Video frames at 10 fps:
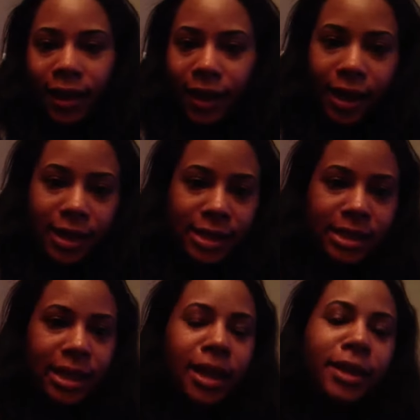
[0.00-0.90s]
Hey
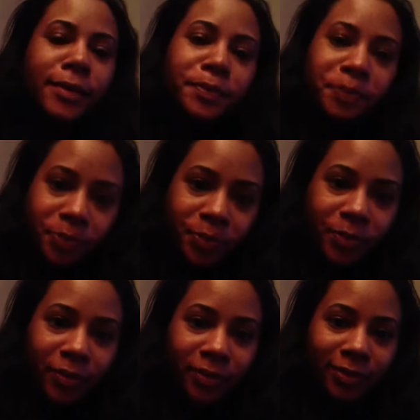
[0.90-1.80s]
guys, um,
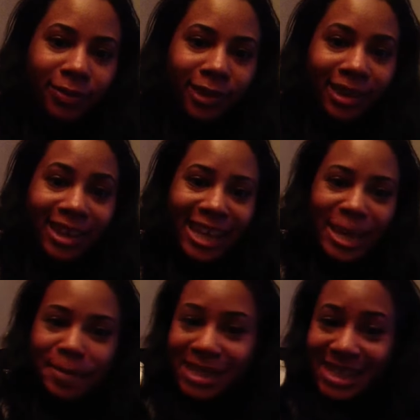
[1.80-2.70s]

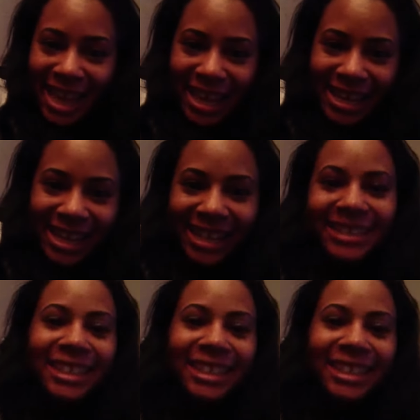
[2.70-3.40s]
Gab Society.